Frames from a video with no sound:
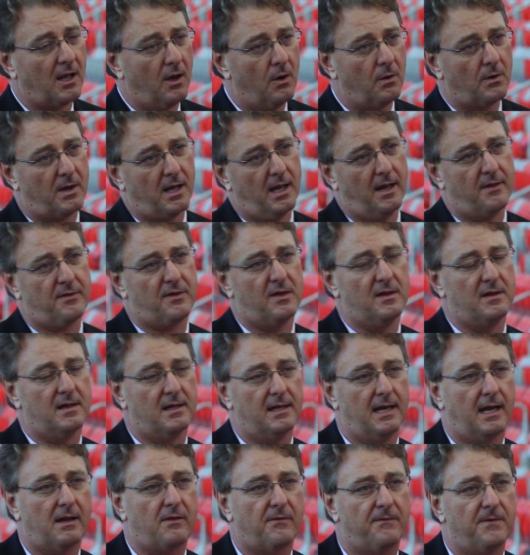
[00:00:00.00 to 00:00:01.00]
the Gold Coast
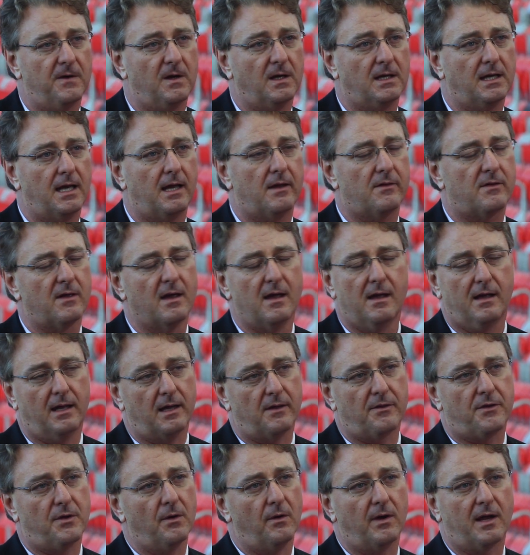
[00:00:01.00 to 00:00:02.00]
in the next few years
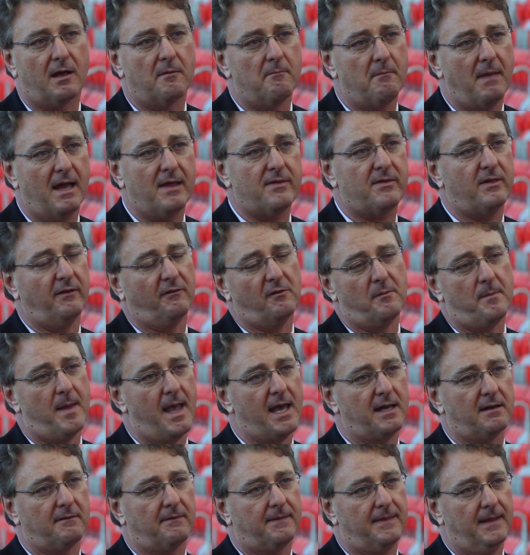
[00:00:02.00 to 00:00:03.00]
is doing a massive
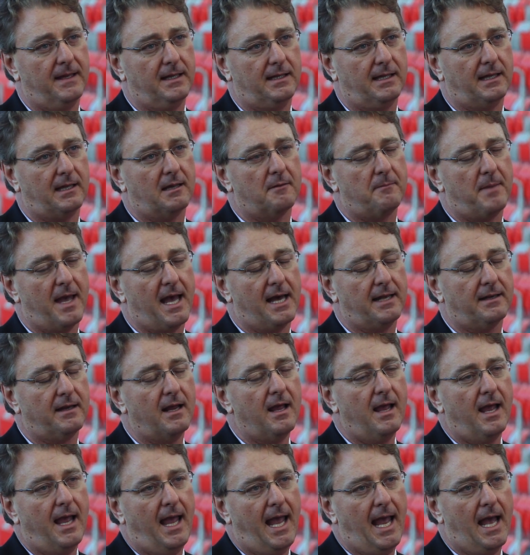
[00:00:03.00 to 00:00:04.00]
amount of thinking
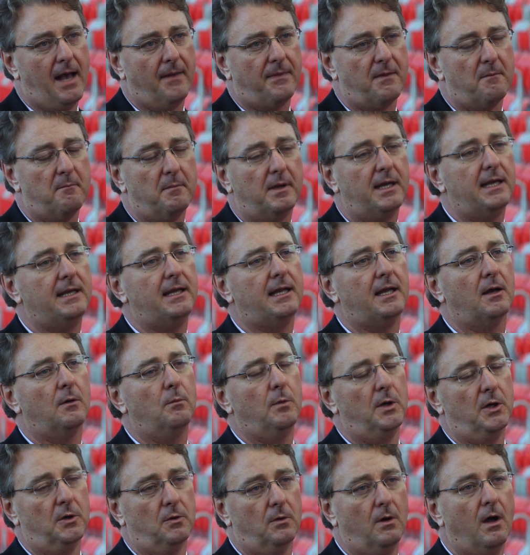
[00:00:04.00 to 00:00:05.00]
about how the
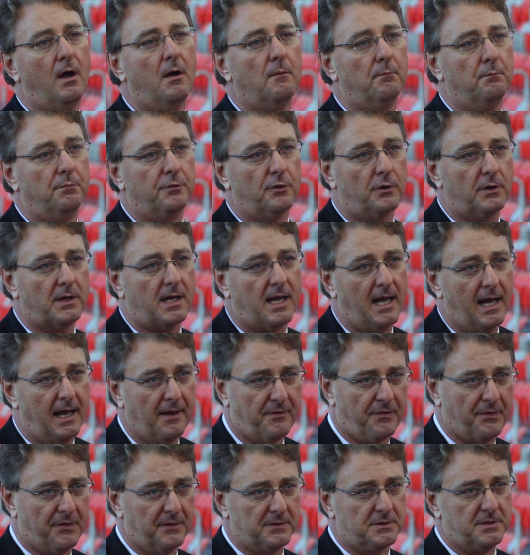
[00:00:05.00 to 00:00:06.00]
media will
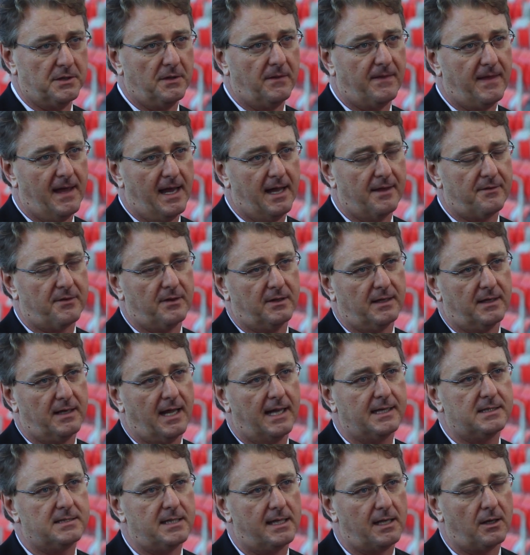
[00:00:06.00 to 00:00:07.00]
broadcast the
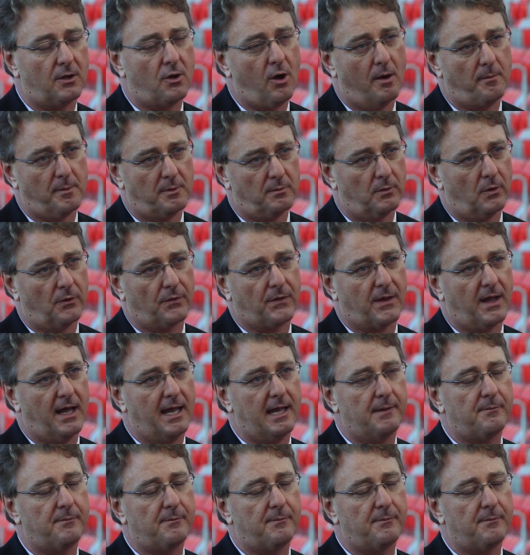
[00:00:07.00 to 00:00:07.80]
2018 Commonwealth